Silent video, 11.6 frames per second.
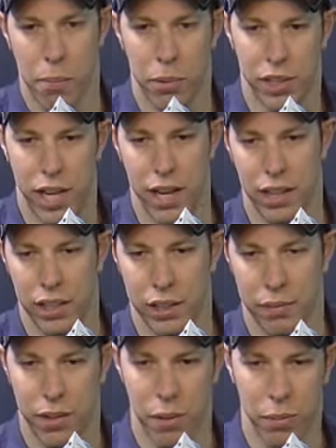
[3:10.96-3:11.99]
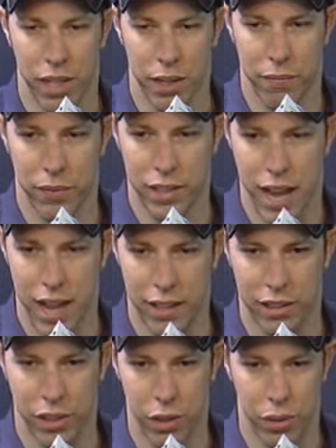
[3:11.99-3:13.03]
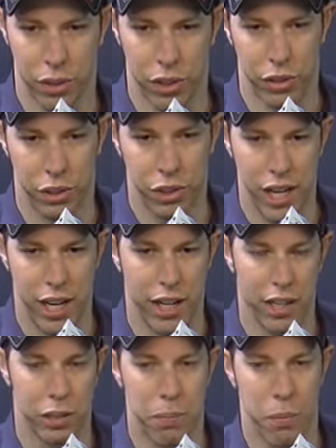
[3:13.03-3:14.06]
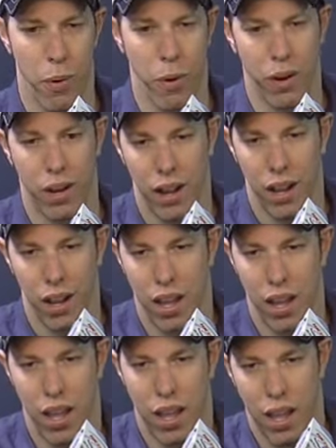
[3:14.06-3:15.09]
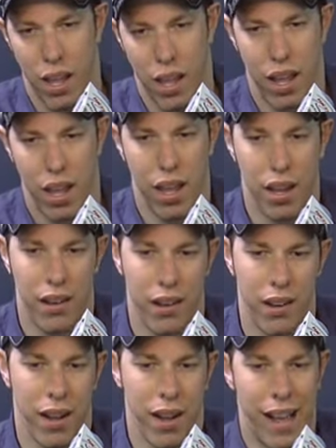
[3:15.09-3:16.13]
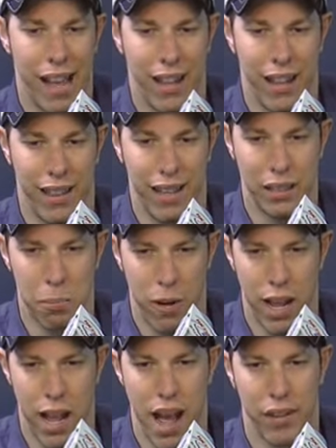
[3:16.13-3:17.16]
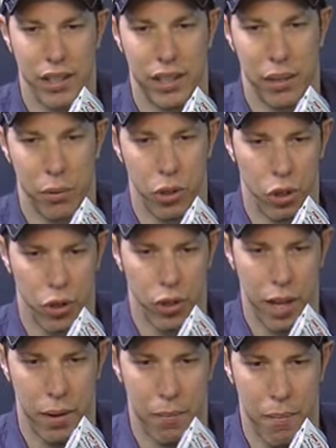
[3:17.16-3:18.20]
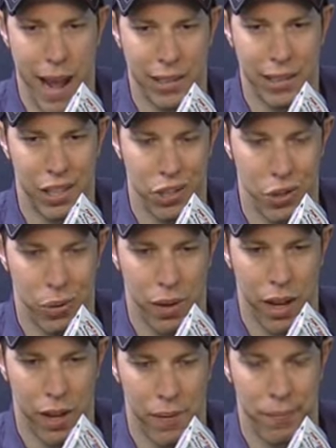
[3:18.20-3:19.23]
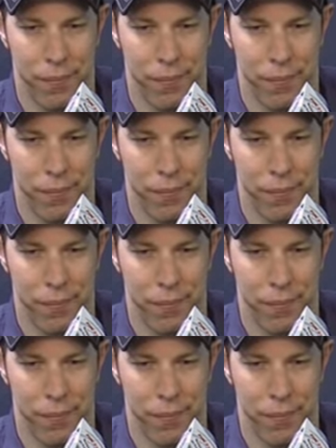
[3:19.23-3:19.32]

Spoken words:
presenting this almost like facade as though there's cheating in the sport. And I think it's pretty obvious that when you look at Matt's issue that,